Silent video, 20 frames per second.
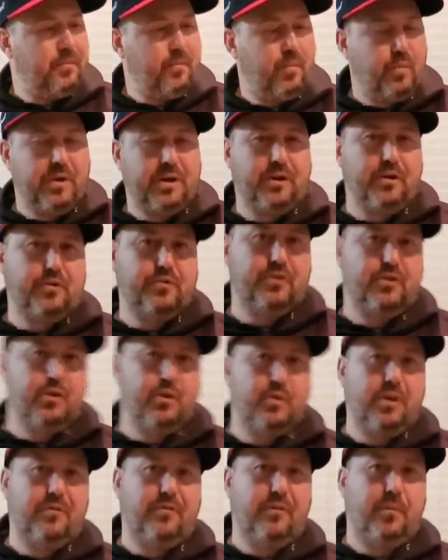We used
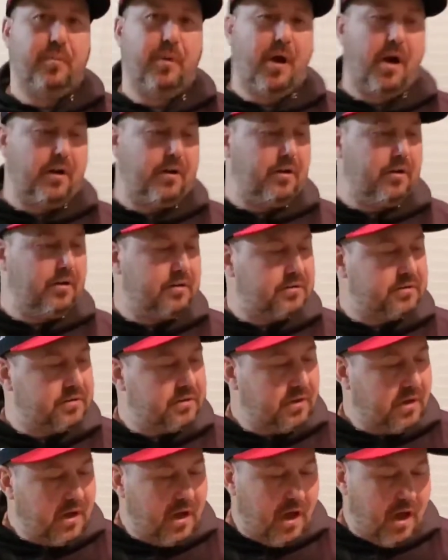two different products.
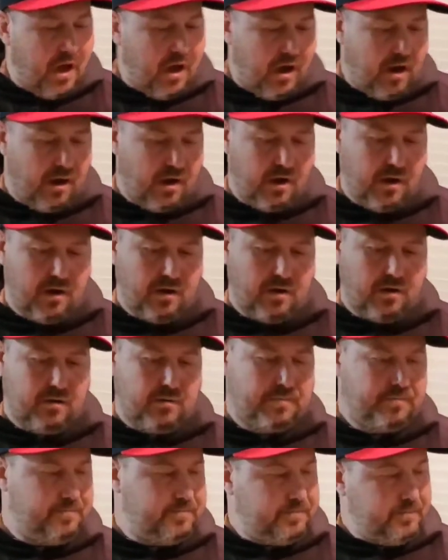
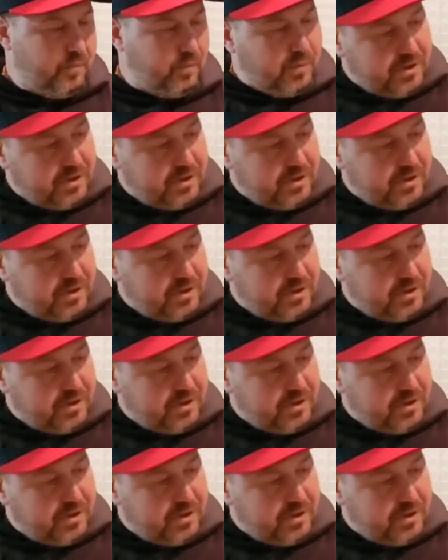We